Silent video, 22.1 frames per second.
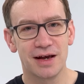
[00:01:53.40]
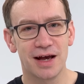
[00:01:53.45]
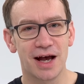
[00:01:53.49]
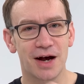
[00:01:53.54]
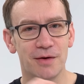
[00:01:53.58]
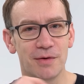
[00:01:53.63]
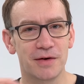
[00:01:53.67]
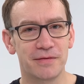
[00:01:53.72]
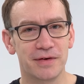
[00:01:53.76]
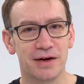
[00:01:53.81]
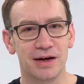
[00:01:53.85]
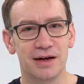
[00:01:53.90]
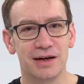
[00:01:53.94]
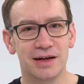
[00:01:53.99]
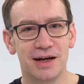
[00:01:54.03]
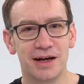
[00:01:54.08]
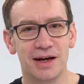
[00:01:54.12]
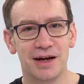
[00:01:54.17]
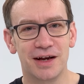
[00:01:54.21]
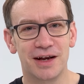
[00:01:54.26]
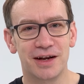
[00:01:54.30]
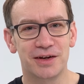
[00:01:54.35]
however
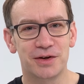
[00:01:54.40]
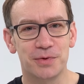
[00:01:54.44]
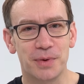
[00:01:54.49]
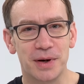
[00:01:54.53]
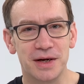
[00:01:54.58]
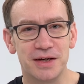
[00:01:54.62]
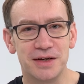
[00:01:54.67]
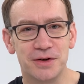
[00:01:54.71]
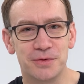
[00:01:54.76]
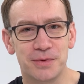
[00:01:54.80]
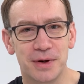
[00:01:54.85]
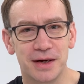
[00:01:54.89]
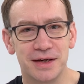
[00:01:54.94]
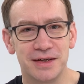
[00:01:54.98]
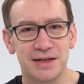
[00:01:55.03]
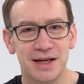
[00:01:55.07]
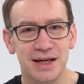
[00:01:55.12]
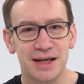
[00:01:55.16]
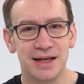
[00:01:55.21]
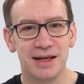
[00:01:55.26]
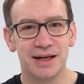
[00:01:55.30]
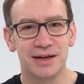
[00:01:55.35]

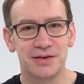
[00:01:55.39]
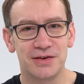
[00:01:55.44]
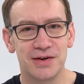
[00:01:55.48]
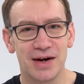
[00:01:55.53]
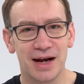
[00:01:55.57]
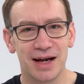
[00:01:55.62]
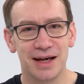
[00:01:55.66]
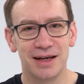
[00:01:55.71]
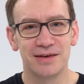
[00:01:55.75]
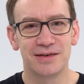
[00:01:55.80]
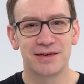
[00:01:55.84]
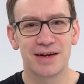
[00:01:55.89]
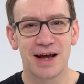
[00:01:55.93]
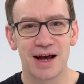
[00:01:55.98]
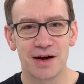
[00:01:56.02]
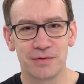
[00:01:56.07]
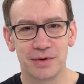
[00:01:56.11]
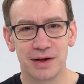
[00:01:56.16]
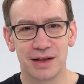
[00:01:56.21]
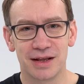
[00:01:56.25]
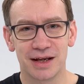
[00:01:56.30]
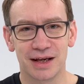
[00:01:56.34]
2020 changed
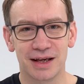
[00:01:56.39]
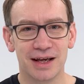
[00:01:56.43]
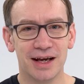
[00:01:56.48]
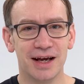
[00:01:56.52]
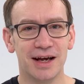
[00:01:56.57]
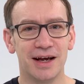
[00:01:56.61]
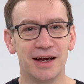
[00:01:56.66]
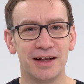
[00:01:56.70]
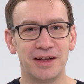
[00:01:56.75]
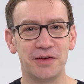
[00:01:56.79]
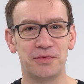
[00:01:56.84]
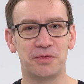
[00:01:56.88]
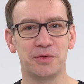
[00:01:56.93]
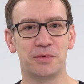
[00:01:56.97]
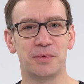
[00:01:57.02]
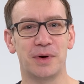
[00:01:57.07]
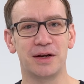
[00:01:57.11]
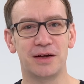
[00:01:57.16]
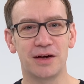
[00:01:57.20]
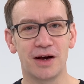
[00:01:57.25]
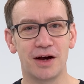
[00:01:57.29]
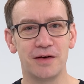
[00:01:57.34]
everything this was
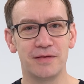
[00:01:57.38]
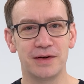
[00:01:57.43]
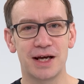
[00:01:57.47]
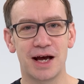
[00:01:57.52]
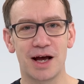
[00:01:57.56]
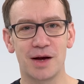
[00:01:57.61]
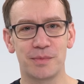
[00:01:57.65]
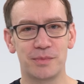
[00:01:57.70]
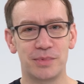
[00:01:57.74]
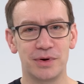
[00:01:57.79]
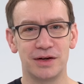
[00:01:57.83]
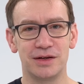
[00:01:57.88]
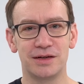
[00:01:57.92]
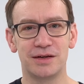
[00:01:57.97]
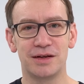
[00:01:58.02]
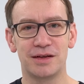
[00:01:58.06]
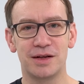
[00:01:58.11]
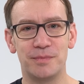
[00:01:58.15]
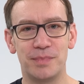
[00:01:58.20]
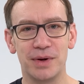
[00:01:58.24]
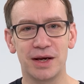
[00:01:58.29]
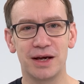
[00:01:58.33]
when covid happened
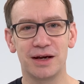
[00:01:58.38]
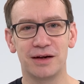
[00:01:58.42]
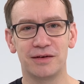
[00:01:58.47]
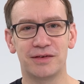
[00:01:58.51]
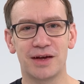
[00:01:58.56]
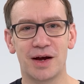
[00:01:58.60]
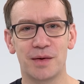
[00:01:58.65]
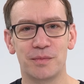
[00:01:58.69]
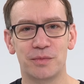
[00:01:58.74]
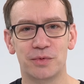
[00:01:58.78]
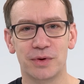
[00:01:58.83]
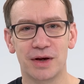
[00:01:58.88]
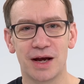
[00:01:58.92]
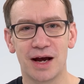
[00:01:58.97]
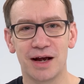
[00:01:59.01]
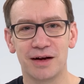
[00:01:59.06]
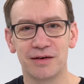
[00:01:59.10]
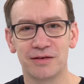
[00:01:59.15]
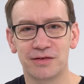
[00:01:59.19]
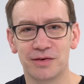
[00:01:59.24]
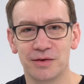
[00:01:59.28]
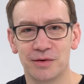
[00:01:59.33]
the big exams were
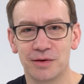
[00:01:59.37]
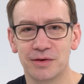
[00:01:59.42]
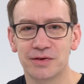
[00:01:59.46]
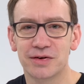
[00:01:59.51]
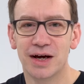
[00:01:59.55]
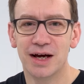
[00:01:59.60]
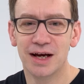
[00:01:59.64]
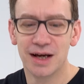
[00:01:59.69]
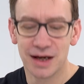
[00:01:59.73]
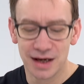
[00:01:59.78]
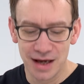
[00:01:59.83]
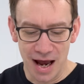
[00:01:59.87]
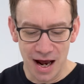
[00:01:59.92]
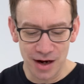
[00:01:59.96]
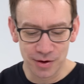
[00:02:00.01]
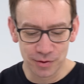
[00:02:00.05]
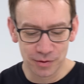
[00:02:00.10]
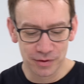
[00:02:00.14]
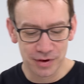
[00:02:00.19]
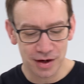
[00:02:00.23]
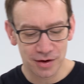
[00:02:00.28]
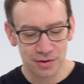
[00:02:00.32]
cancelled
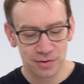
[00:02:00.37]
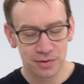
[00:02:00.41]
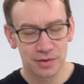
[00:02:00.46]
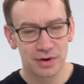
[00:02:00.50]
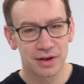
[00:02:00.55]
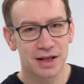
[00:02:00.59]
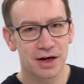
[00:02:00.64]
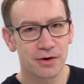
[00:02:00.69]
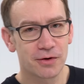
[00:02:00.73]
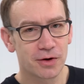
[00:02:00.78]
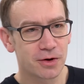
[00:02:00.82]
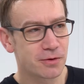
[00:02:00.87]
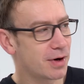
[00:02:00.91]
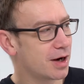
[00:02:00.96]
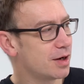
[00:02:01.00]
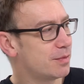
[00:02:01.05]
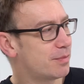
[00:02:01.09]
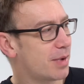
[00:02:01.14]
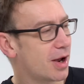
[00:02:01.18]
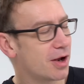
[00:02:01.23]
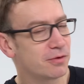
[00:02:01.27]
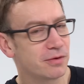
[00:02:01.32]
and although there were
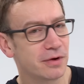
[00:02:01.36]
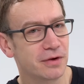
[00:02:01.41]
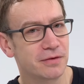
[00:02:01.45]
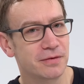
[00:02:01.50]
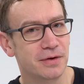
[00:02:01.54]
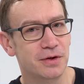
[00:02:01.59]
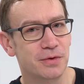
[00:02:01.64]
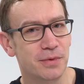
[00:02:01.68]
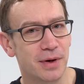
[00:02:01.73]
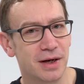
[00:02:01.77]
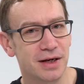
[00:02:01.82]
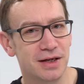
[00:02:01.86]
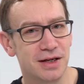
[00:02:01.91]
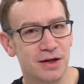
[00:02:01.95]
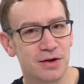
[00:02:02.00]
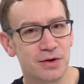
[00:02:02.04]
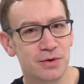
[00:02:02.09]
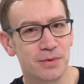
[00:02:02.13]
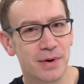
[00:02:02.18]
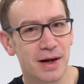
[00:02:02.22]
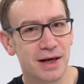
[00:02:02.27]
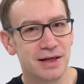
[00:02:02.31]
grade boundaries for
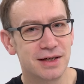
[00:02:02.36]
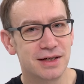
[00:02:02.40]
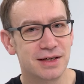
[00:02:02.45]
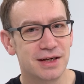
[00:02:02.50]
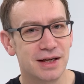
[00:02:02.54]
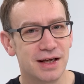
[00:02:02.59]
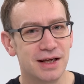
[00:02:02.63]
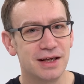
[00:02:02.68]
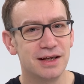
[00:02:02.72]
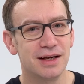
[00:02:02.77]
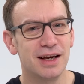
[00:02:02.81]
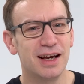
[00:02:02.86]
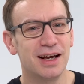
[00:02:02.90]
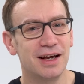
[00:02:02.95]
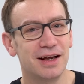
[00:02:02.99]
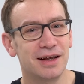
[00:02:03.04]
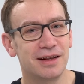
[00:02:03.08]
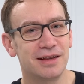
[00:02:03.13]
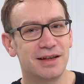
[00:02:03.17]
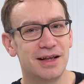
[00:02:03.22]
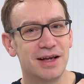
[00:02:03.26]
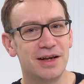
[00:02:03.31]
2020
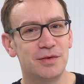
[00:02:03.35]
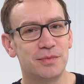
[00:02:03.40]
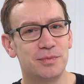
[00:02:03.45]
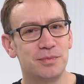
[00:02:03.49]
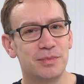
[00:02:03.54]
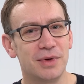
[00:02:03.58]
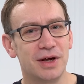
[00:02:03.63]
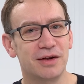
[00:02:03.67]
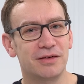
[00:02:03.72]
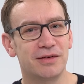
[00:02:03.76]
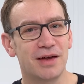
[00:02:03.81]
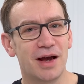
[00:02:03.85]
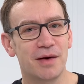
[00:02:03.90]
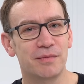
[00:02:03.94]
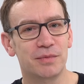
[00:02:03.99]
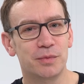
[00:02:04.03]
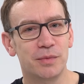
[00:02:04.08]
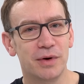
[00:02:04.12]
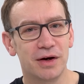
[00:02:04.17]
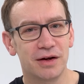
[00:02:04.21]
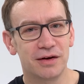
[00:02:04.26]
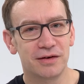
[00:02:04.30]
these exams
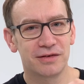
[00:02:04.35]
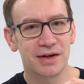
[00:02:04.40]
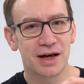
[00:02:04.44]
weren't